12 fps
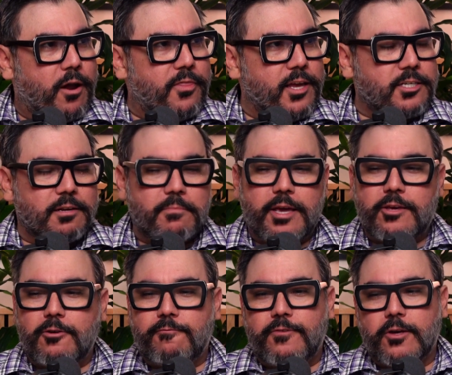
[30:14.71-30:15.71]
They should make
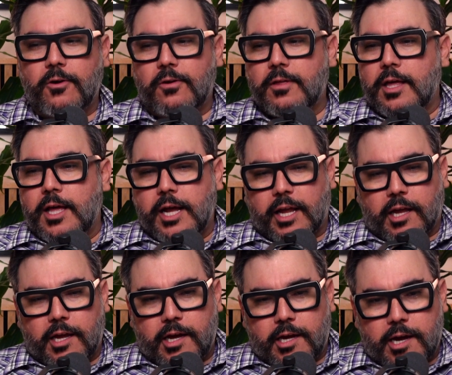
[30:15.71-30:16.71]
you feel
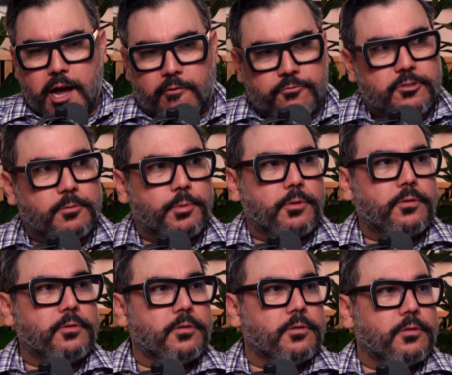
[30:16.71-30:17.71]

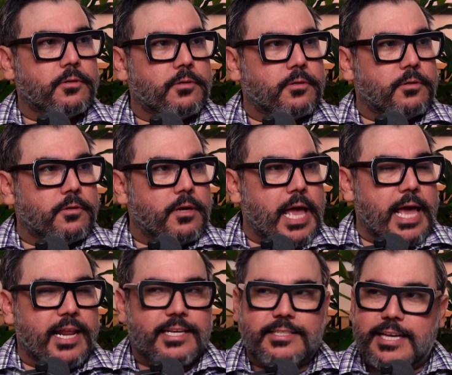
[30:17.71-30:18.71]
comfortable
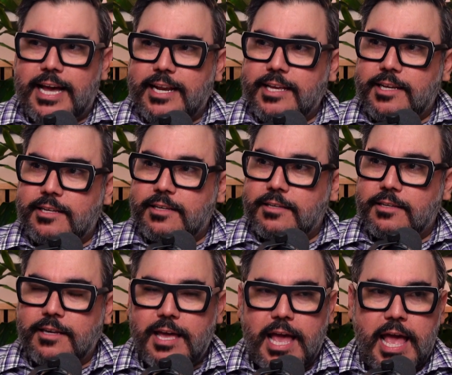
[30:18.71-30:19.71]
and excited
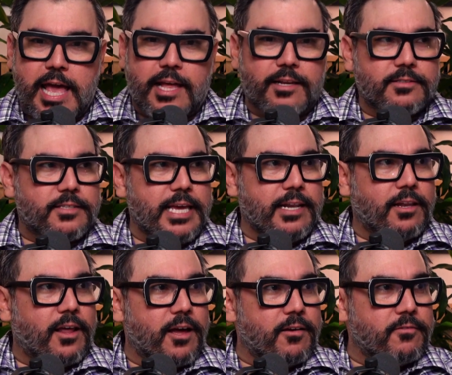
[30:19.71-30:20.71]
and in
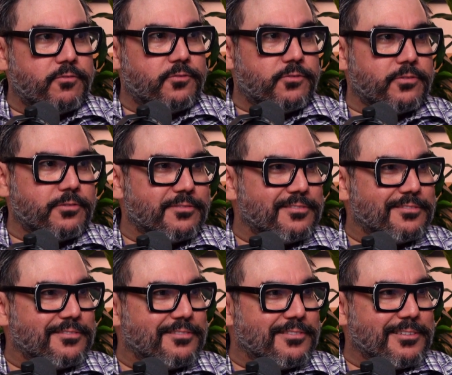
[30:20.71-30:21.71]
love.
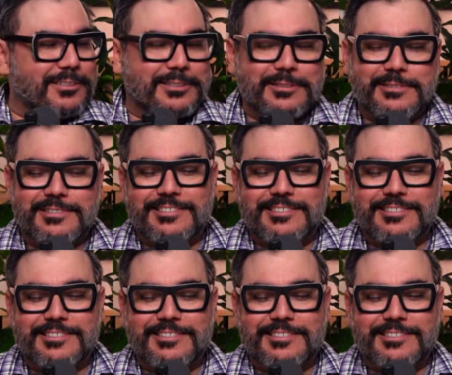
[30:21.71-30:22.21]
You know?